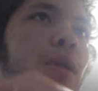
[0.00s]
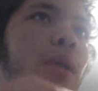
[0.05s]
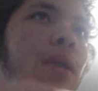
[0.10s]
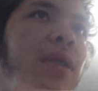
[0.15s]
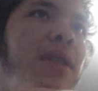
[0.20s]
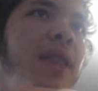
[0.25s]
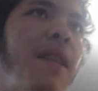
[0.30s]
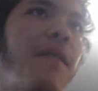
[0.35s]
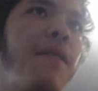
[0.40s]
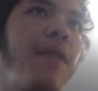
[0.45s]

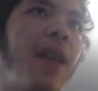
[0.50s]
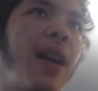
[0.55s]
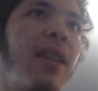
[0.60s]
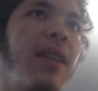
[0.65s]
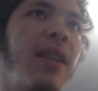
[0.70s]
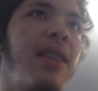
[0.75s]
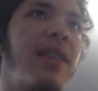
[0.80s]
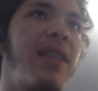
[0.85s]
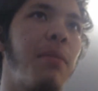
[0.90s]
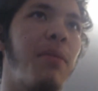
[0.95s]
course have
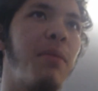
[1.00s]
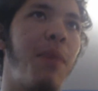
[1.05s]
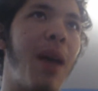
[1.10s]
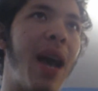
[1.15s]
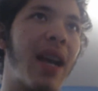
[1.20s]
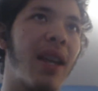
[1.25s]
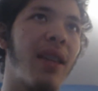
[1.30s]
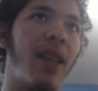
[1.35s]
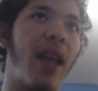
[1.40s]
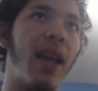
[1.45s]
finally stepped
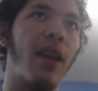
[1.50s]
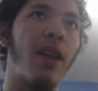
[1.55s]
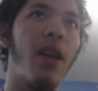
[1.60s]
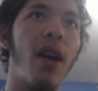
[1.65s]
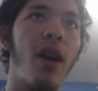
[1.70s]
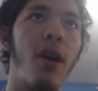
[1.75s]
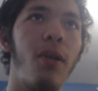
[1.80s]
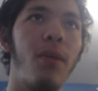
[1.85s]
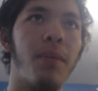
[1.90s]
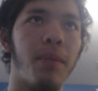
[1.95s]
back and let
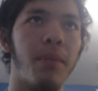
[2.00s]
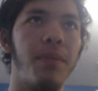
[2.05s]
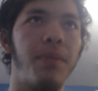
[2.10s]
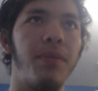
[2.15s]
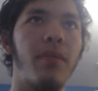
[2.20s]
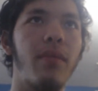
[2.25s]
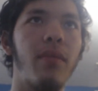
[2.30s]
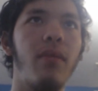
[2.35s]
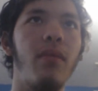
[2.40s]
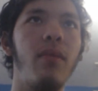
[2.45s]
go.
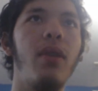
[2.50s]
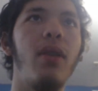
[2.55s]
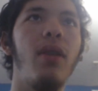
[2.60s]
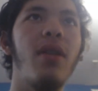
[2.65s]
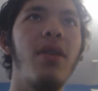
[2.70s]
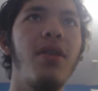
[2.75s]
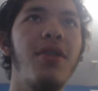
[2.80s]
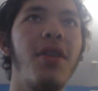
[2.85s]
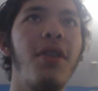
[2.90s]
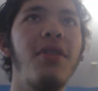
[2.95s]

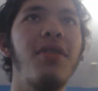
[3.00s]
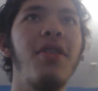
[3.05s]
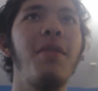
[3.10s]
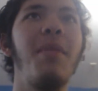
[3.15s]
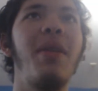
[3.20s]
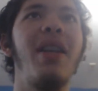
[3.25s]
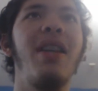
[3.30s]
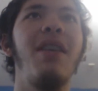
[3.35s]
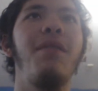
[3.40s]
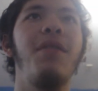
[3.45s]
So
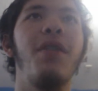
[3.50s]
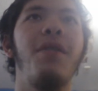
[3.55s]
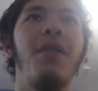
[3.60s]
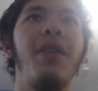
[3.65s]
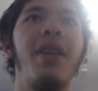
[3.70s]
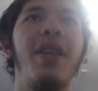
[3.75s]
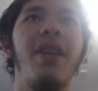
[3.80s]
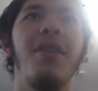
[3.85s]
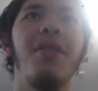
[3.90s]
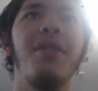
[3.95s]
many of your
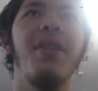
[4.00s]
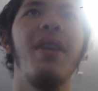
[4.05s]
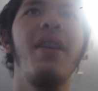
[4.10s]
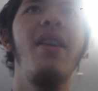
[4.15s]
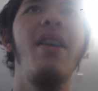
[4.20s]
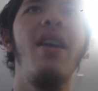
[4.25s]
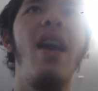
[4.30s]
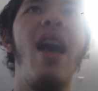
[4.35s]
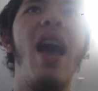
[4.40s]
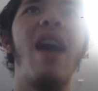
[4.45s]
videos
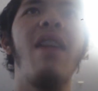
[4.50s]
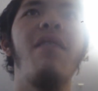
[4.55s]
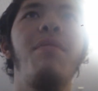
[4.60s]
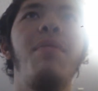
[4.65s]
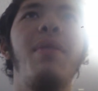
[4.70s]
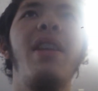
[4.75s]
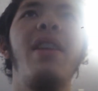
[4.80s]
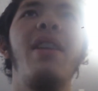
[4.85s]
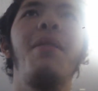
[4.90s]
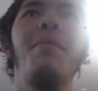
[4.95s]
have
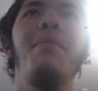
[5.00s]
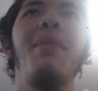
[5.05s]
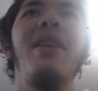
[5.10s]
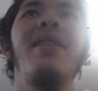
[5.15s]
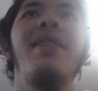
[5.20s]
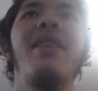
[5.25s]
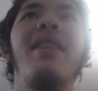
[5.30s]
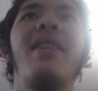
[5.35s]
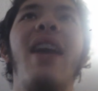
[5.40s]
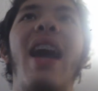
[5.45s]
been an
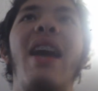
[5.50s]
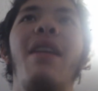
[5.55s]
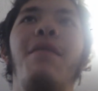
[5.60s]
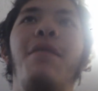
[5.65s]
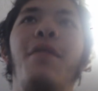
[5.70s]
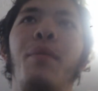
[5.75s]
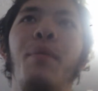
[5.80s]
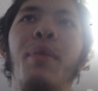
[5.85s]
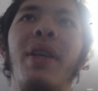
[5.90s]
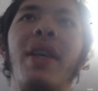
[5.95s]
amazing guide
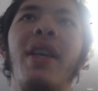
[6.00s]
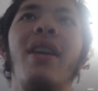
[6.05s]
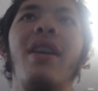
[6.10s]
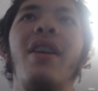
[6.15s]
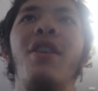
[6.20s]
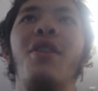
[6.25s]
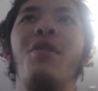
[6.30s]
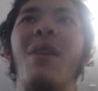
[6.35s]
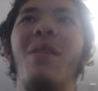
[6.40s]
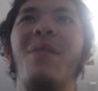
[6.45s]
for me.
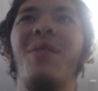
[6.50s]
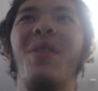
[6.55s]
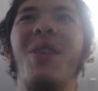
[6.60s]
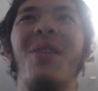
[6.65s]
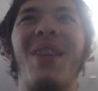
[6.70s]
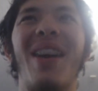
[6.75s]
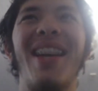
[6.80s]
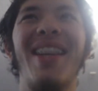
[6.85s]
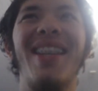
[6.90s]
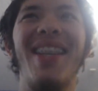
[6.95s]
You have
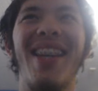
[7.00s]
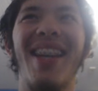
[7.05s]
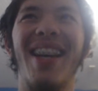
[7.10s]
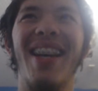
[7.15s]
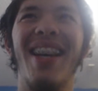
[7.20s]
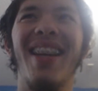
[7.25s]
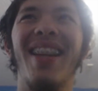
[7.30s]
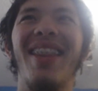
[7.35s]
no idea.